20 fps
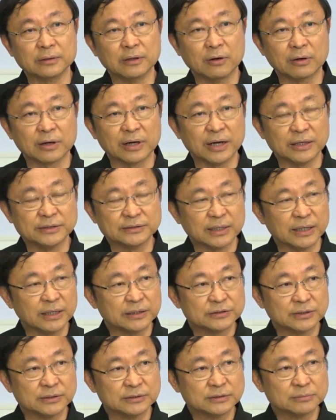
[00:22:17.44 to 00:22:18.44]

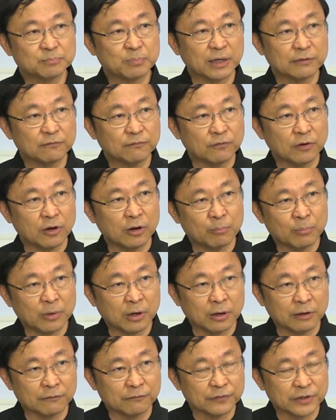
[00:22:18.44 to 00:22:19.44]
organizations, platform
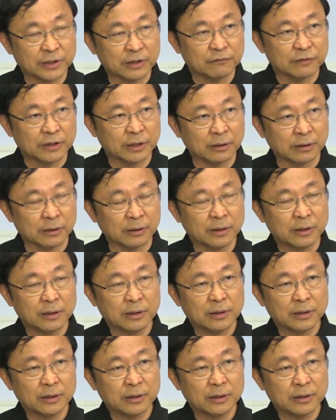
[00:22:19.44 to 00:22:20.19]
of even